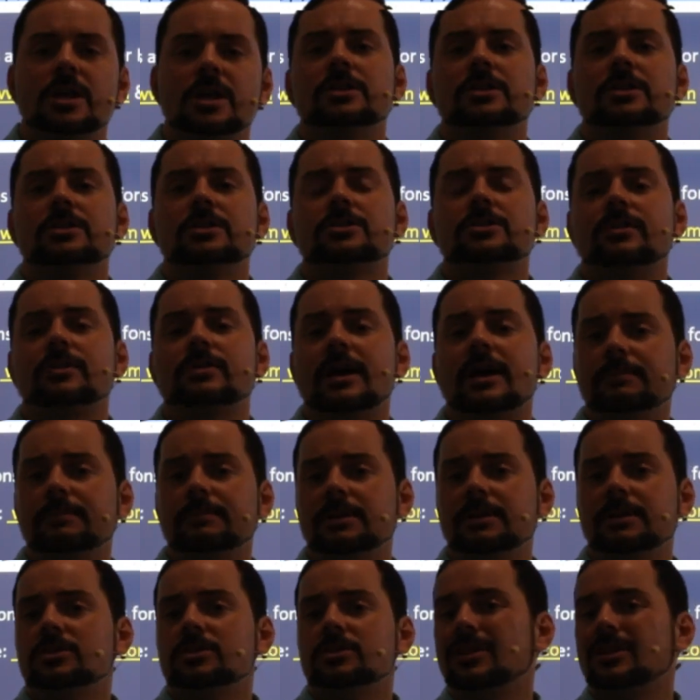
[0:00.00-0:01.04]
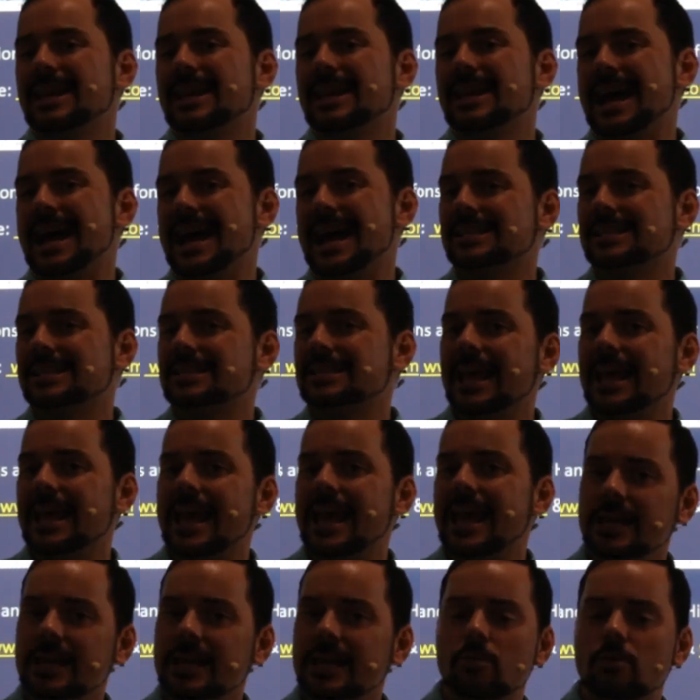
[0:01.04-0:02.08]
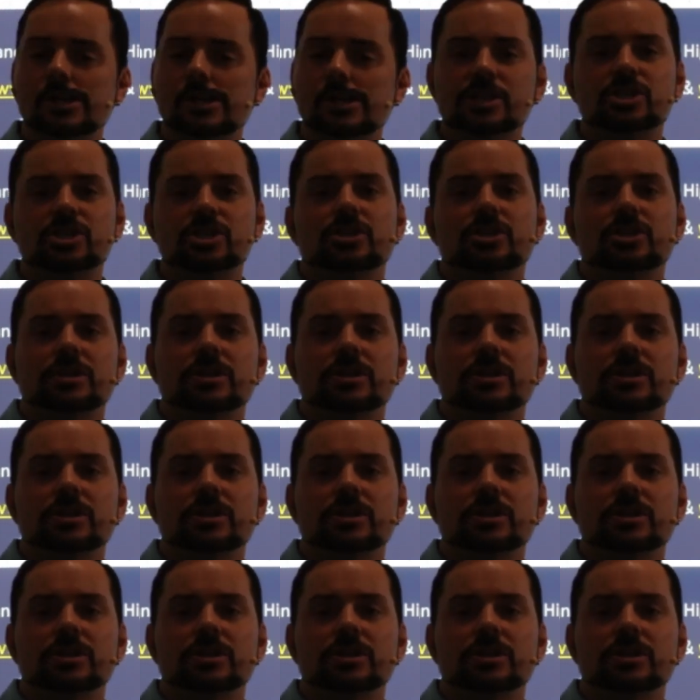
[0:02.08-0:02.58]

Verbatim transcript: So that means you can ask any question